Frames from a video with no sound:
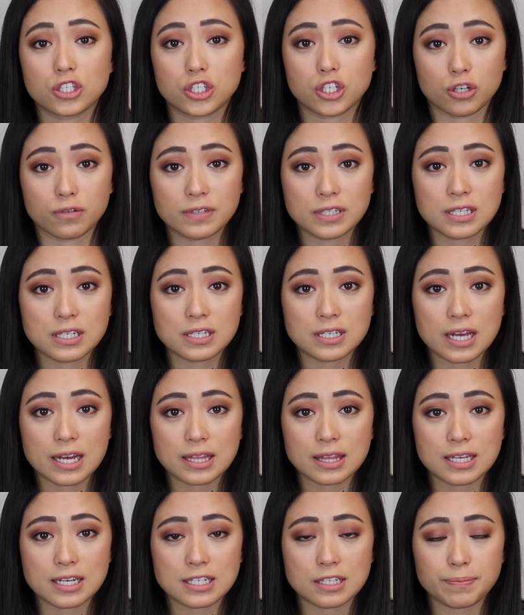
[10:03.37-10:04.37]
services
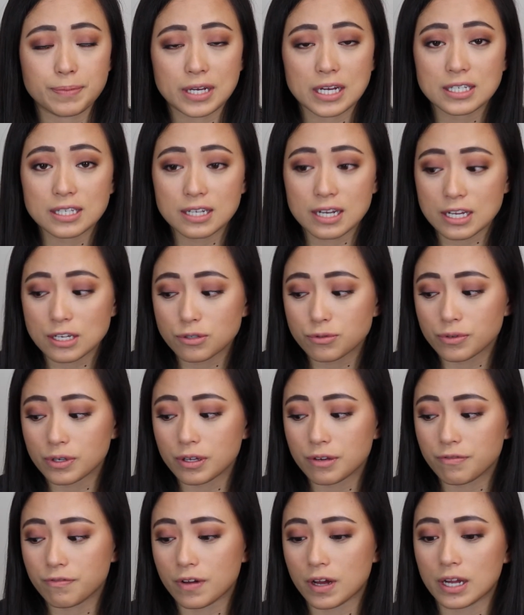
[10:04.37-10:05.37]
like this because it is
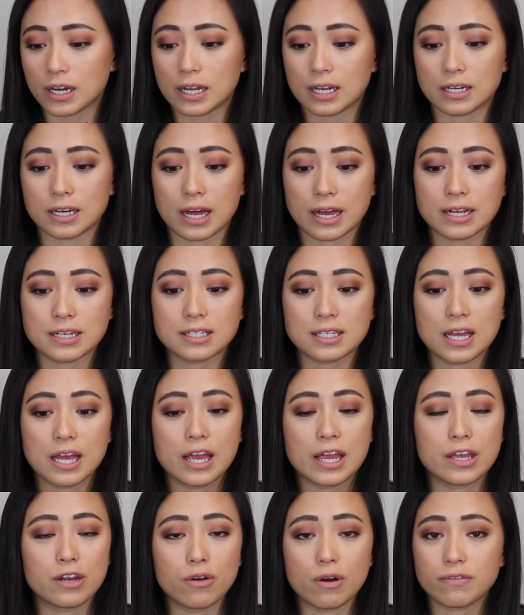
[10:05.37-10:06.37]
really fun and nice.
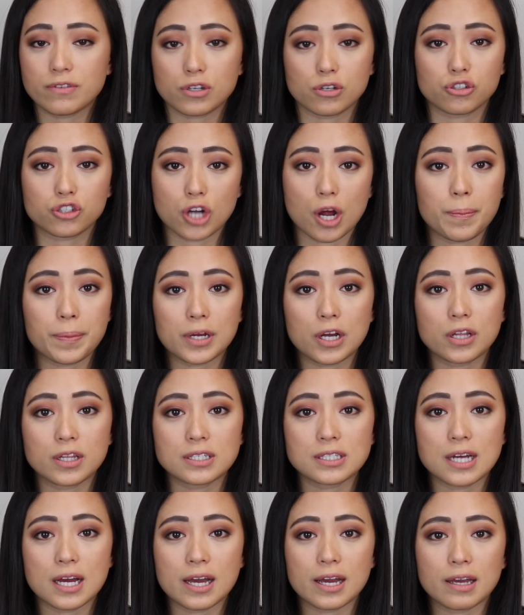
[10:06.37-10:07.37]
You don't have to go shopping all
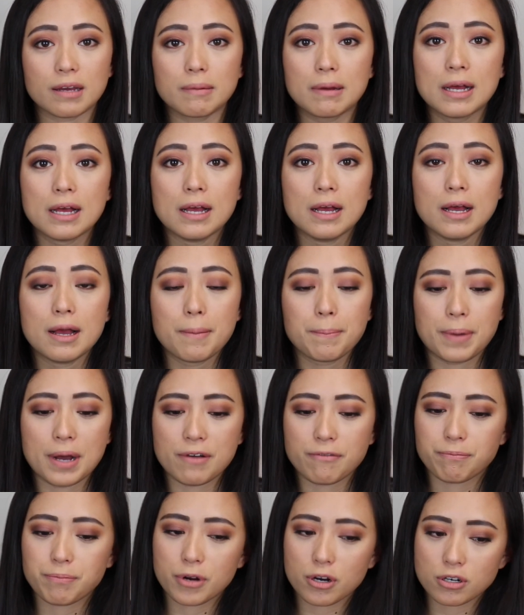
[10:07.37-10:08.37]
the time.
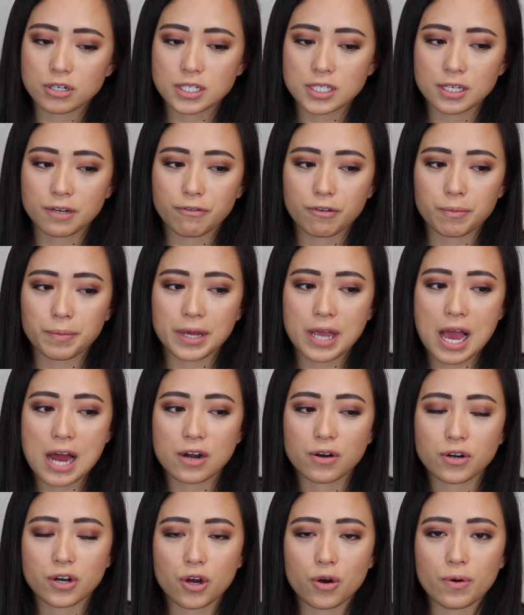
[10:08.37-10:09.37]
But personally for me, I
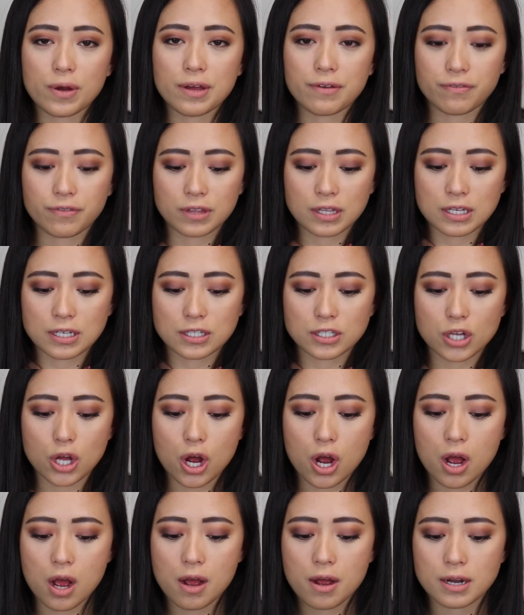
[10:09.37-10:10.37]
don't know if these
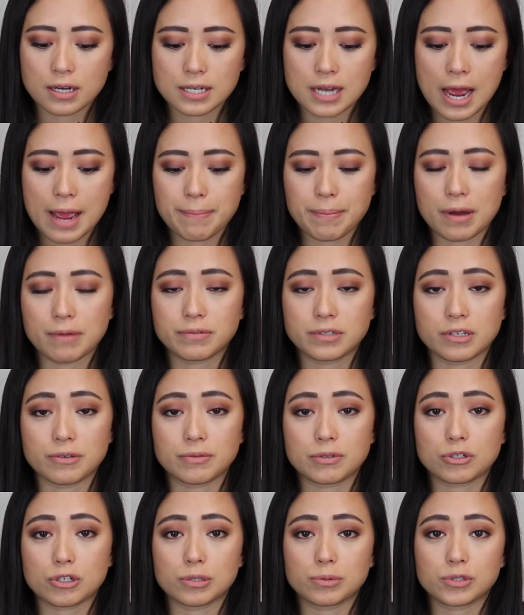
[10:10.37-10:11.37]
type of
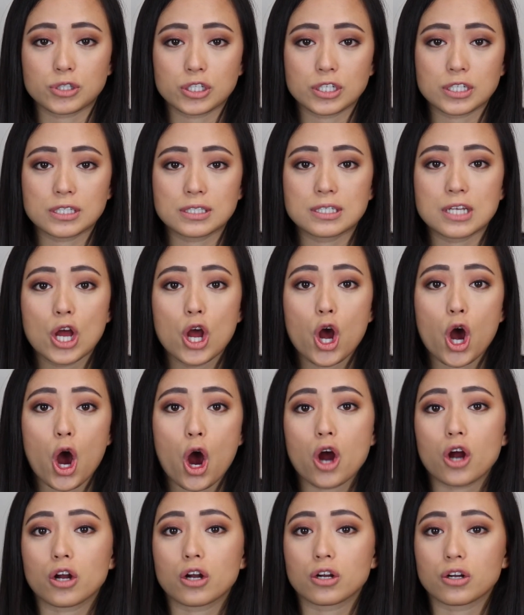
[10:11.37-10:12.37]
subscriptions
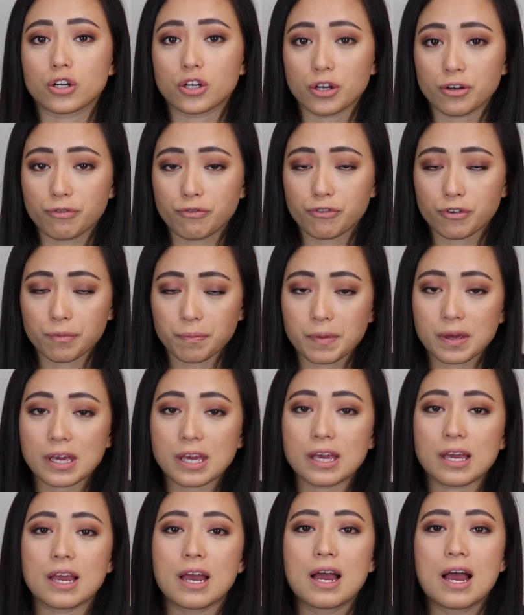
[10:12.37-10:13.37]
are good for
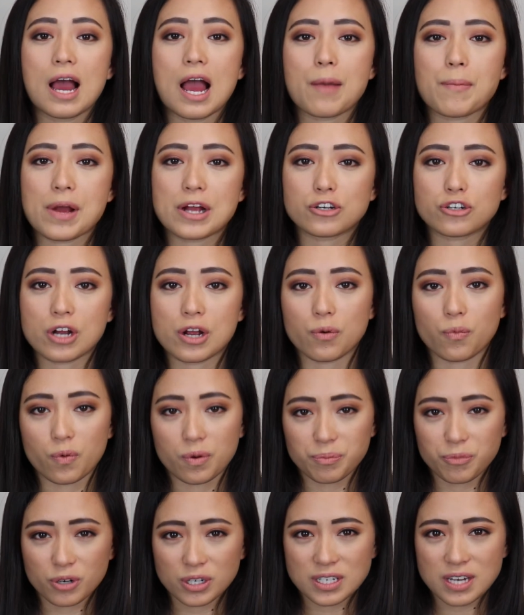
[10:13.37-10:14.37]
me. I might try it
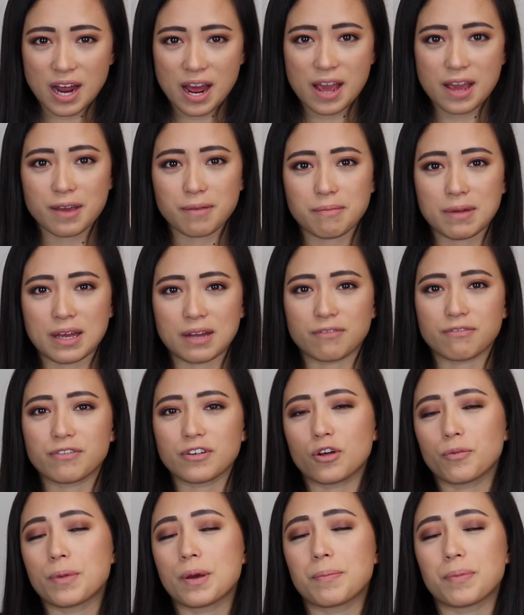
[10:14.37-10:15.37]
one more time and
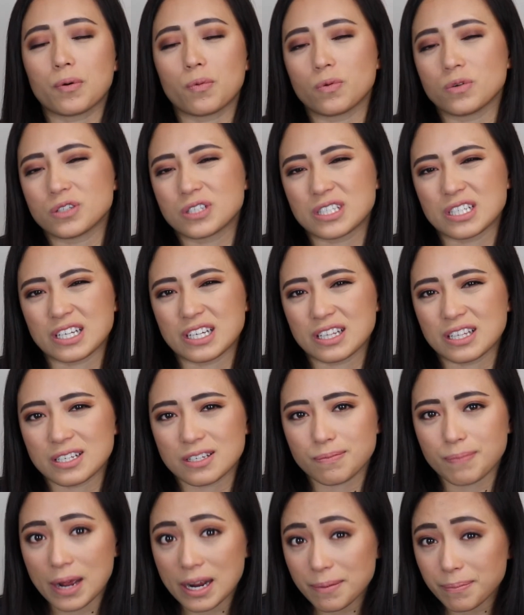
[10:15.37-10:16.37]
film it, but we'll see.
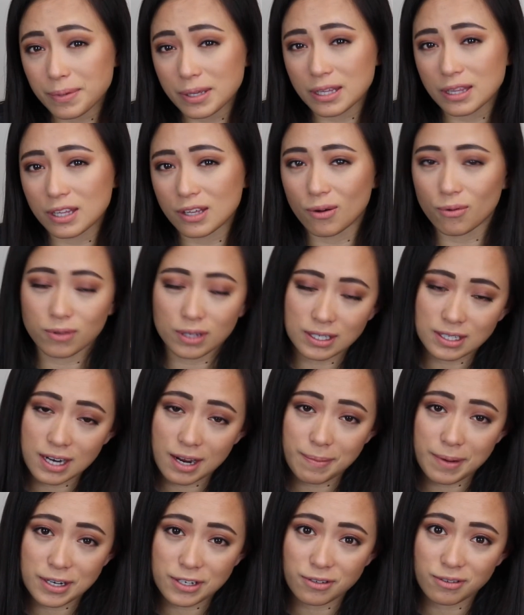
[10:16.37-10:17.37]
This might be the only
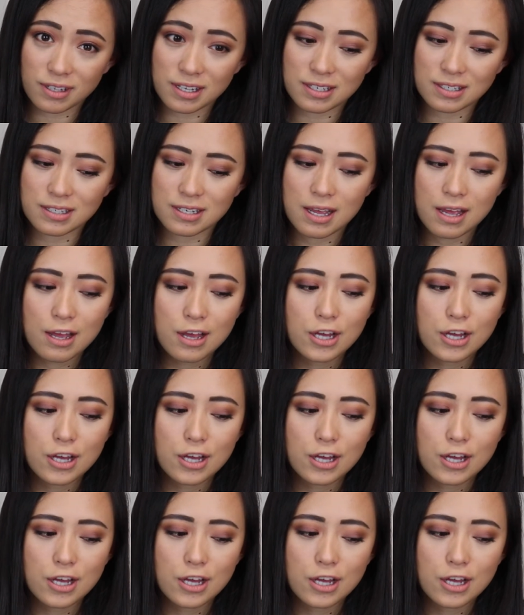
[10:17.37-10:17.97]
time I do this